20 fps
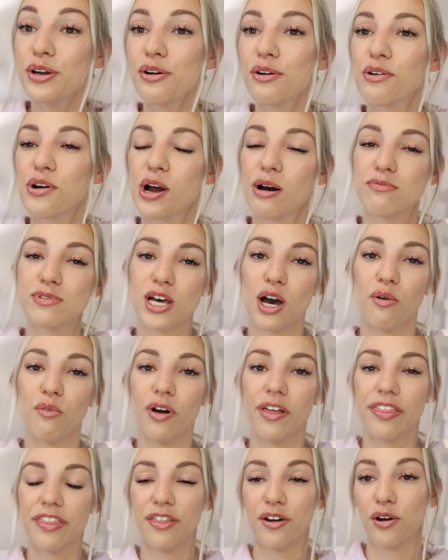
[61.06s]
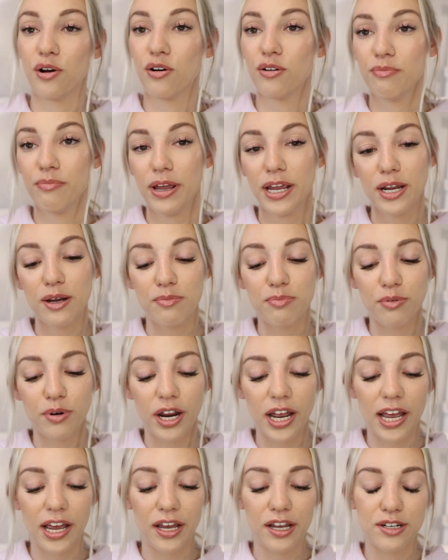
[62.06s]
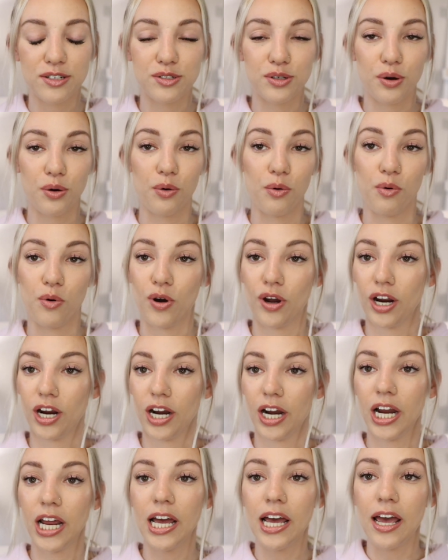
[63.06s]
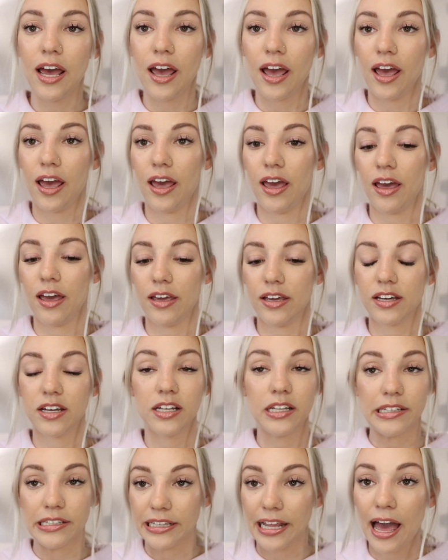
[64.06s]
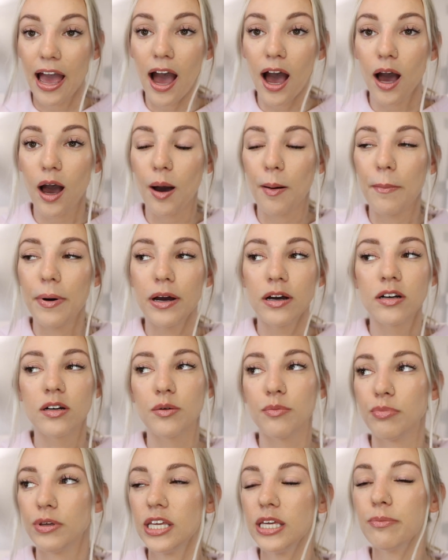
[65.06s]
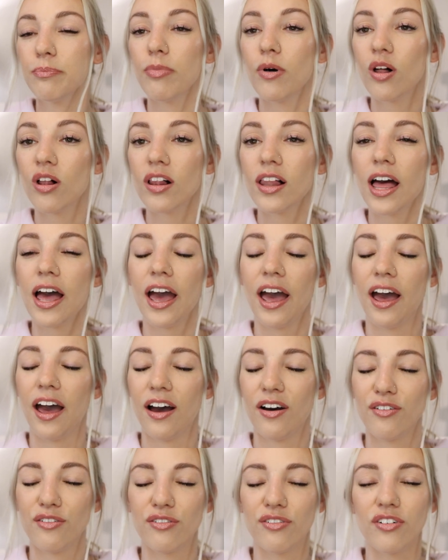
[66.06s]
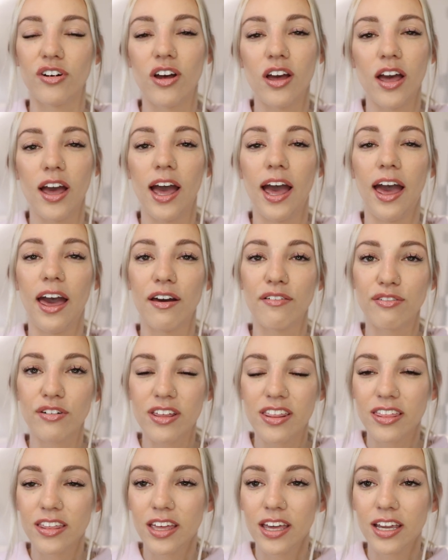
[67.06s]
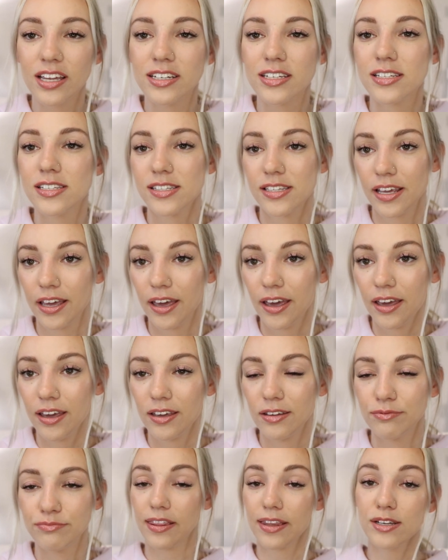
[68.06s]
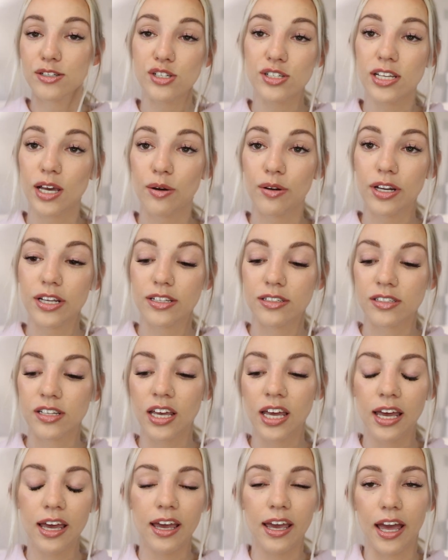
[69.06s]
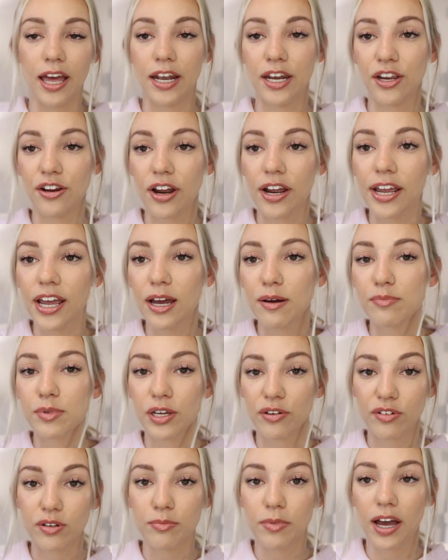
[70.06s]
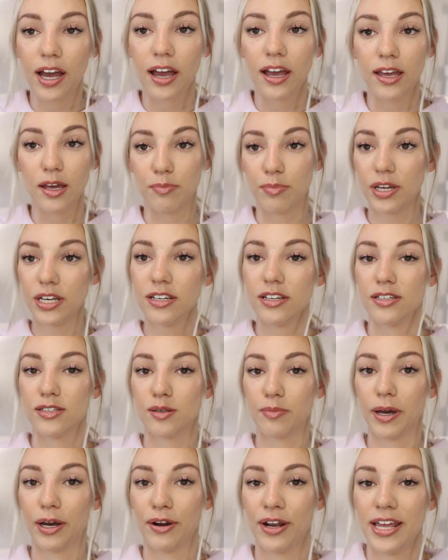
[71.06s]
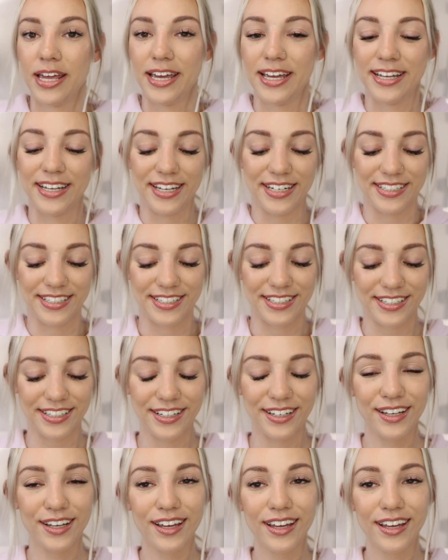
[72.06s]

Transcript: guru comes out with their own makeup brand or a collab, people have everything to say. And that's just how it is. And here I am giving my opinions about it.